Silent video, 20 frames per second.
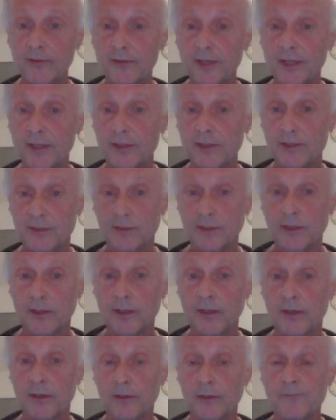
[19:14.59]
takes
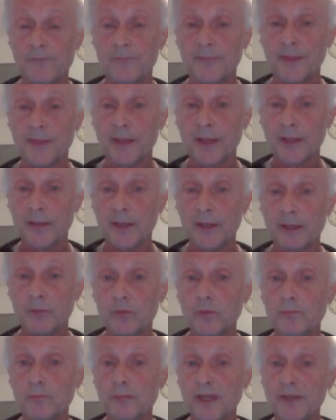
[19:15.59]
and
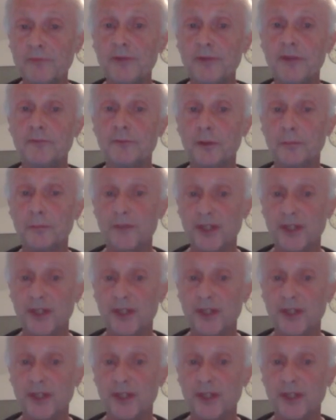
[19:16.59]
would benefit from the